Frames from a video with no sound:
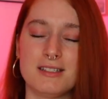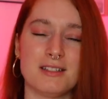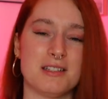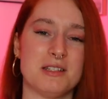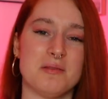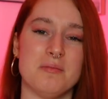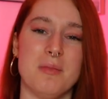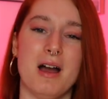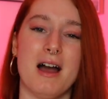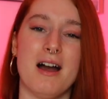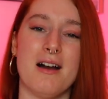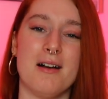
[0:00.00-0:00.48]

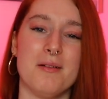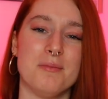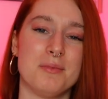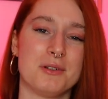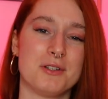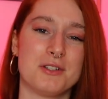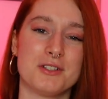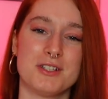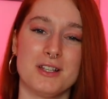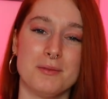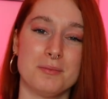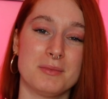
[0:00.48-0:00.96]
Doesn't matter
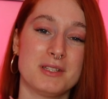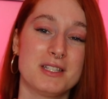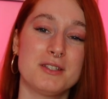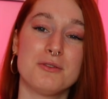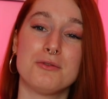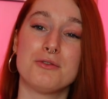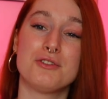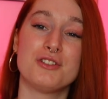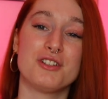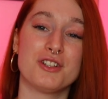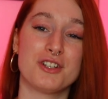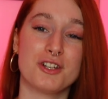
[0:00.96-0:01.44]
because I'm
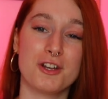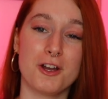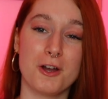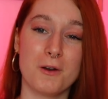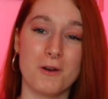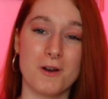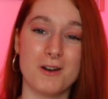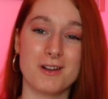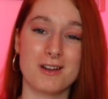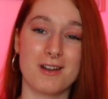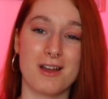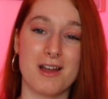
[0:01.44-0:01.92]
still gonna go,
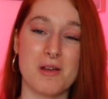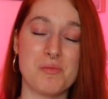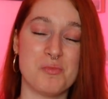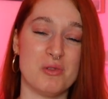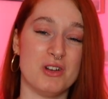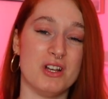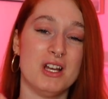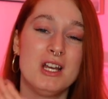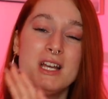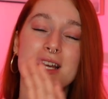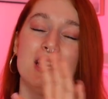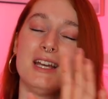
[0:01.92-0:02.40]
aren't I?
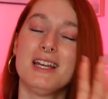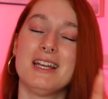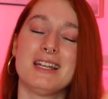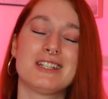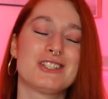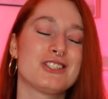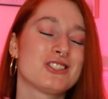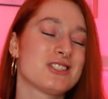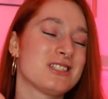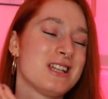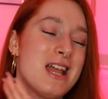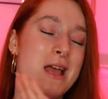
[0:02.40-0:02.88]
But
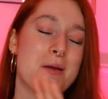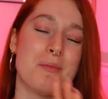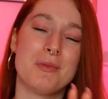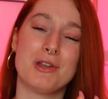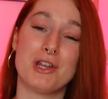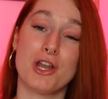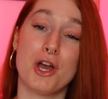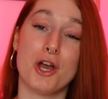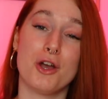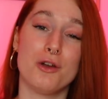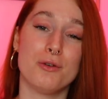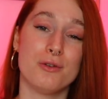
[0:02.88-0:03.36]
just let me
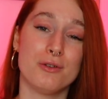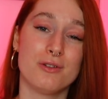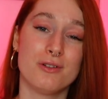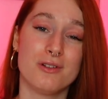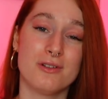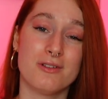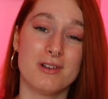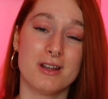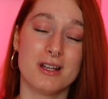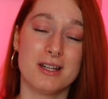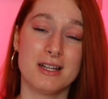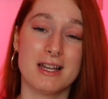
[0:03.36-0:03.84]
know
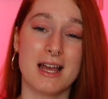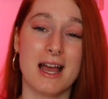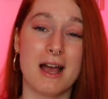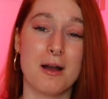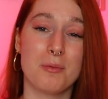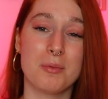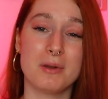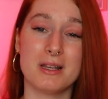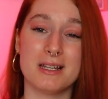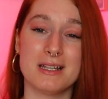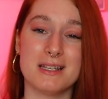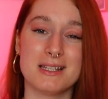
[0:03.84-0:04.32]
now,
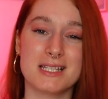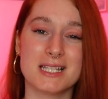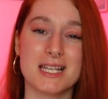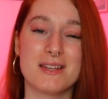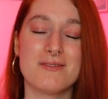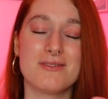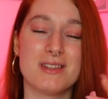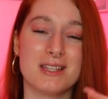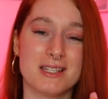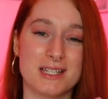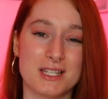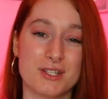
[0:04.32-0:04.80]
please,
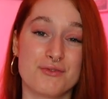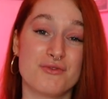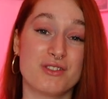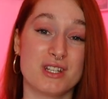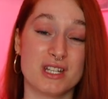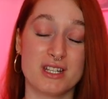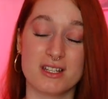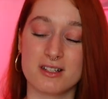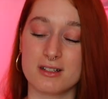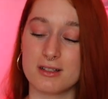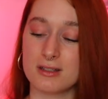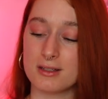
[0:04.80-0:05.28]
if this is
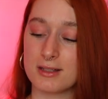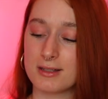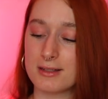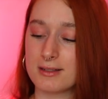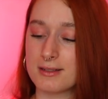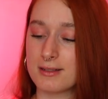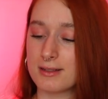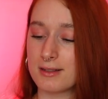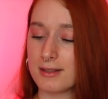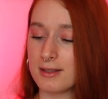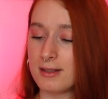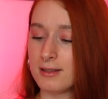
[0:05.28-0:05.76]

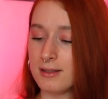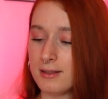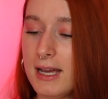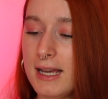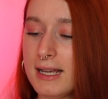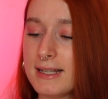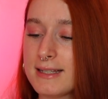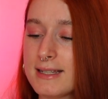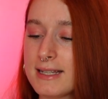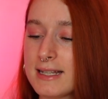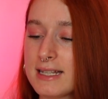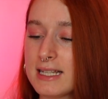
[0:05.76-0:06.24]
ridiculous.
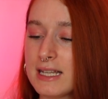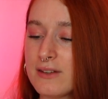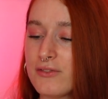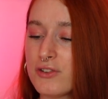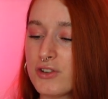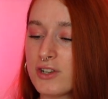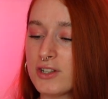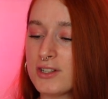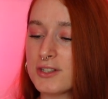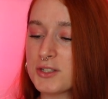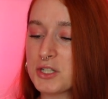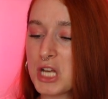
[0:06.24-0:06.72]
a
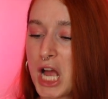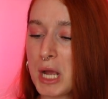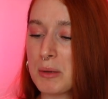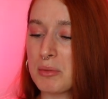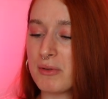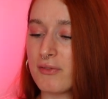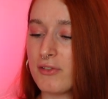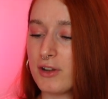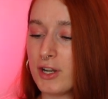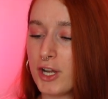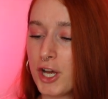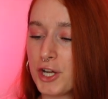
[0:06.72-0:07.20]
significant type
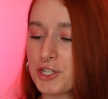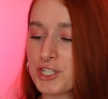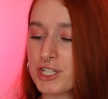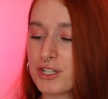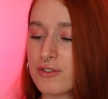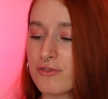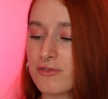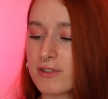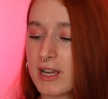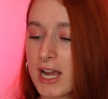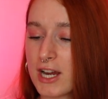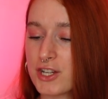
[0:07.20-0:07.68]
of
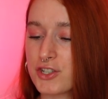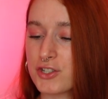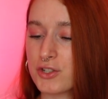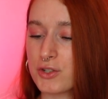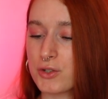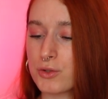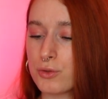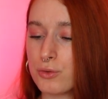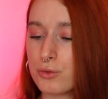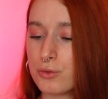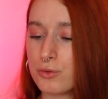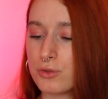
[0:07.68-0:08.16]
allergic reaction
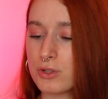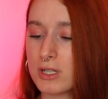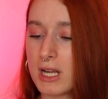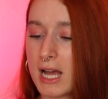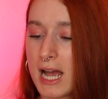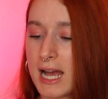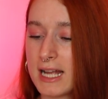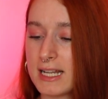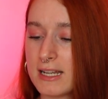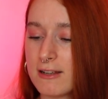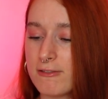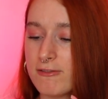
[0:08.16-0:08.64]
called
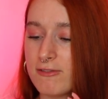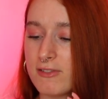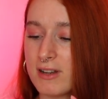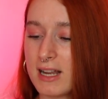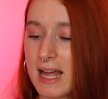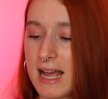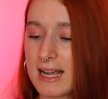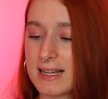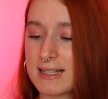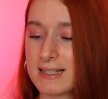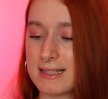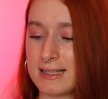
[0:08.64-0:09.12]

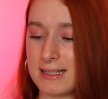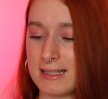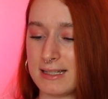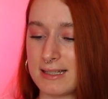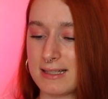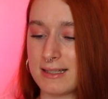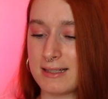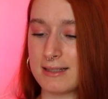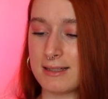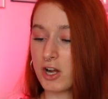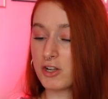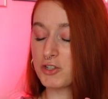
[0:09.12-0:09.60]

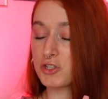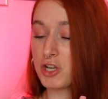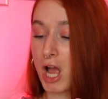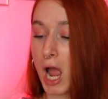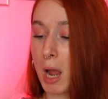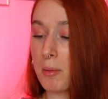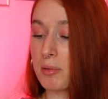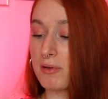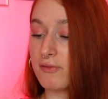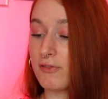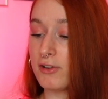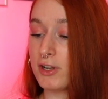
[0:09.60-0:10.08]
anaphylaxis, a
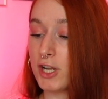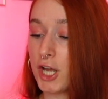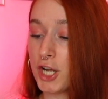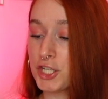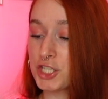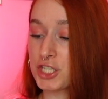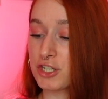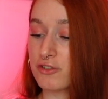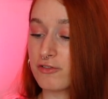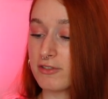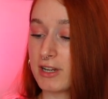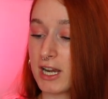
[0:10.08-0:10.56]
type of
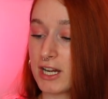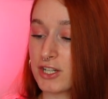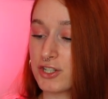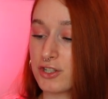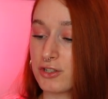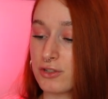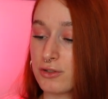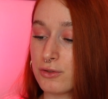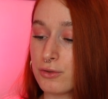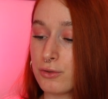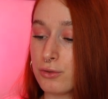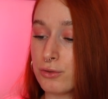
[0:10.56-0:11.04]
allergic
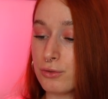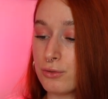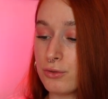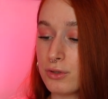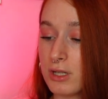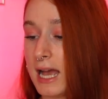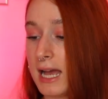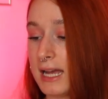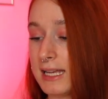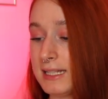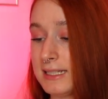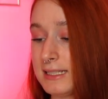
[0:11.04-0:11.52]
reaction
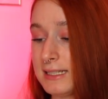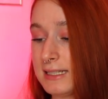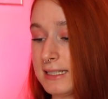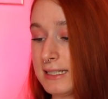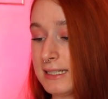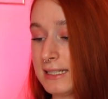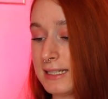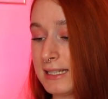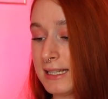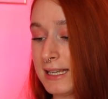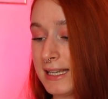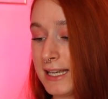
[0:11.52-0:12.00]
called
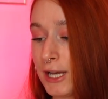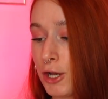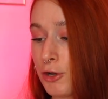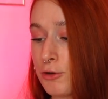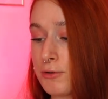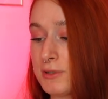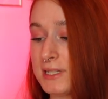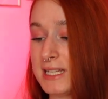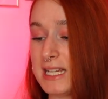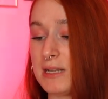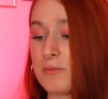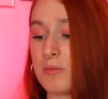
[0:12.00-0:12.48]

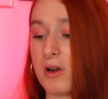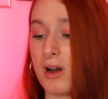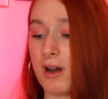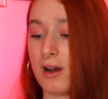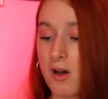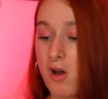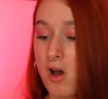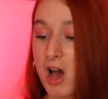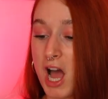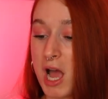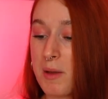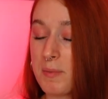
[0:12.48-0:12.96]
angioedema,
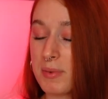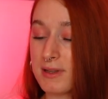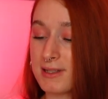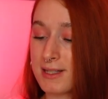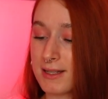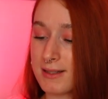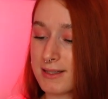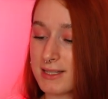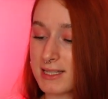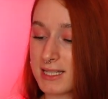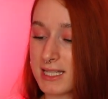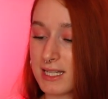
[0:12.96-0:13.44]
a
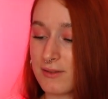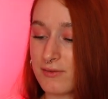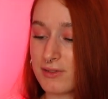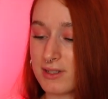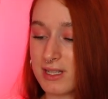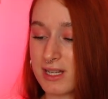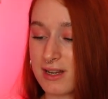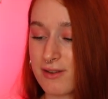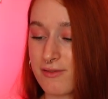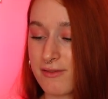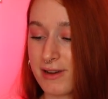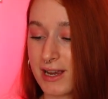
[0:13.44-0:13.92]

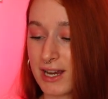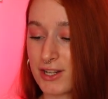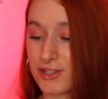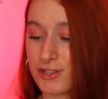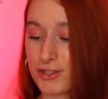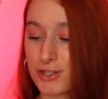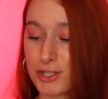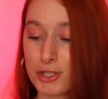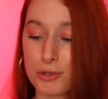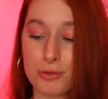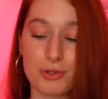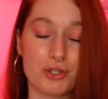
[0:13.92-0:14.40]
hypersensitivity
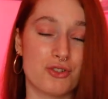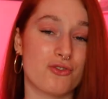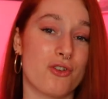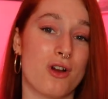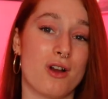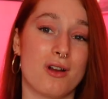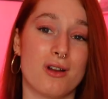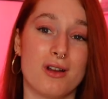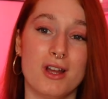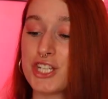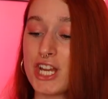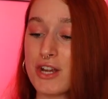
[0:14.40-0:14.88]
reaction to a
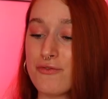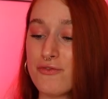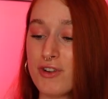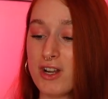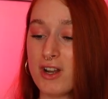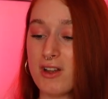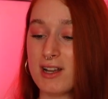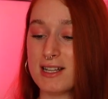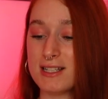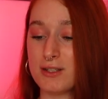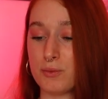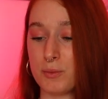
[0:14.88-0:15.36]
drug,
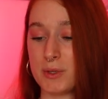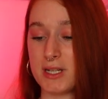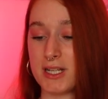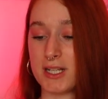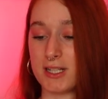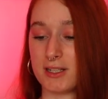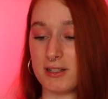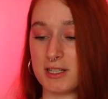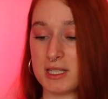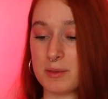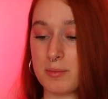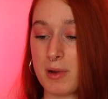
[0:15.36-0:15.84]
generalized
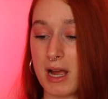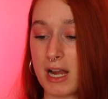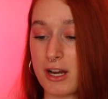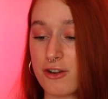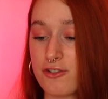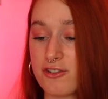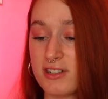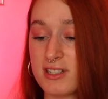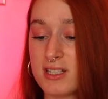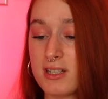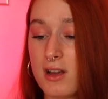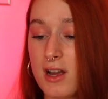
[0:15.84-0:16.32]
weakness,
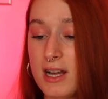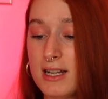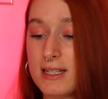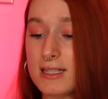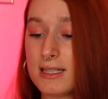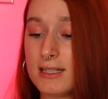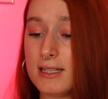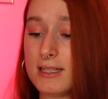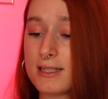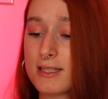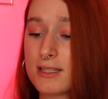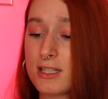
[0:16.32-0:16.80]

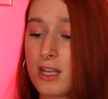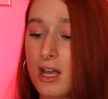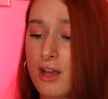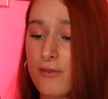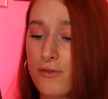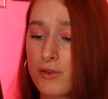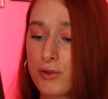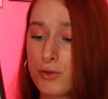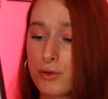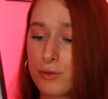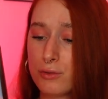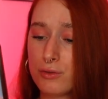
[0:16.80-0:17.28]
pancreatitis,
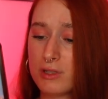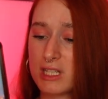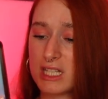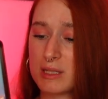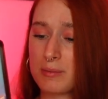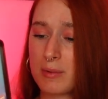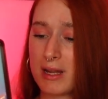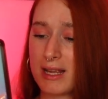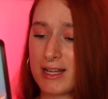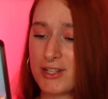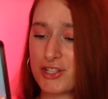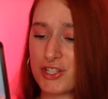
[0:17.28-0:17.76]
cervical
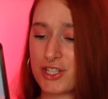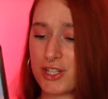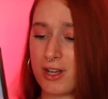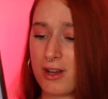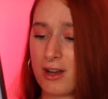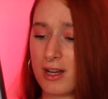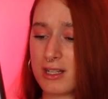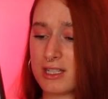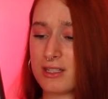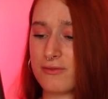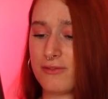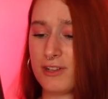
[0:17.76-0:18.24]

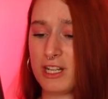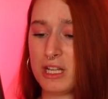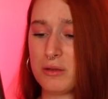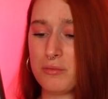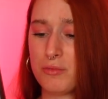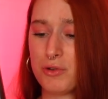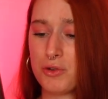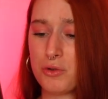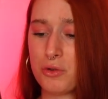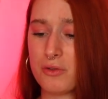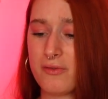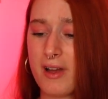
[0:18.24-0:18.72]
dysplasia, a
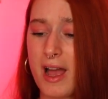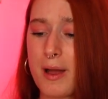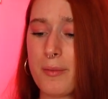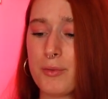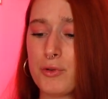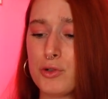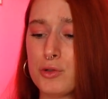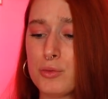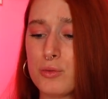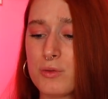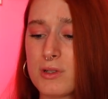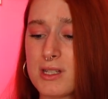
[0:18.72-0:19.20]
development of
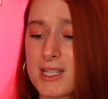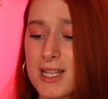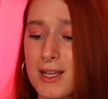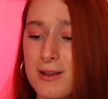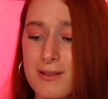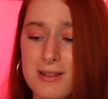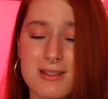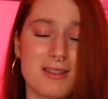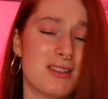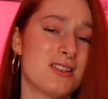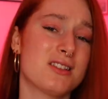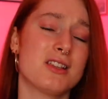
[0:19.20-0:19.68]
abnormal
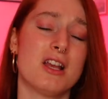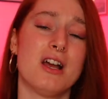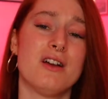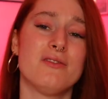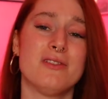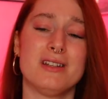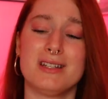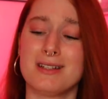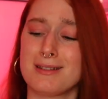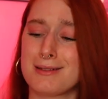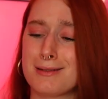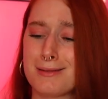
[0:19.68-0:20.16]
cells in the
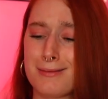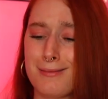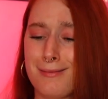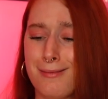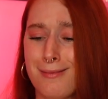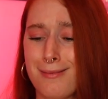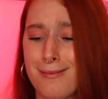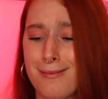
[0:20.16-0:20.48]
cervix,